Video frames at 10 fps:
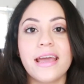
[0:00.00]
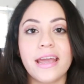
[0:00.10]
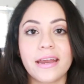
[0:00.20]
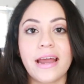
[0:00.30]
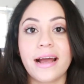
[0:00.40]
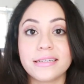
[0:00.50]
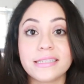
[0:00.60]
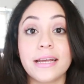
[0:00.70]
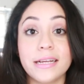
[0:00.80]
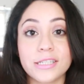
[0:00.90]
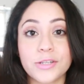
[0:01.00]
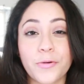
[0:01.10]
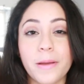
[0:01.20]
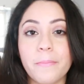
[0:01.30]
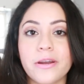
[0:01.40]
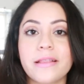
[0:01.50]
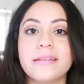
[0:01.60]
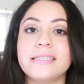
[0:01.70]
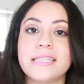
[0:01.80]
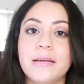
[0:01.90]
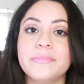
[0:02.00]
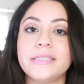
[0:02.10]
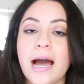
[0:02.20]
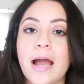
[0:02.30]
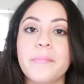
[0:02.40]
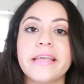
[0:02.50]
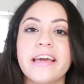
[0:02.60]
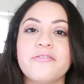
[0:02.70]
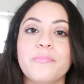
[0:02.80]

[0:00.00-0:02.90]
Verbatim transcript: it has history but at the same time they have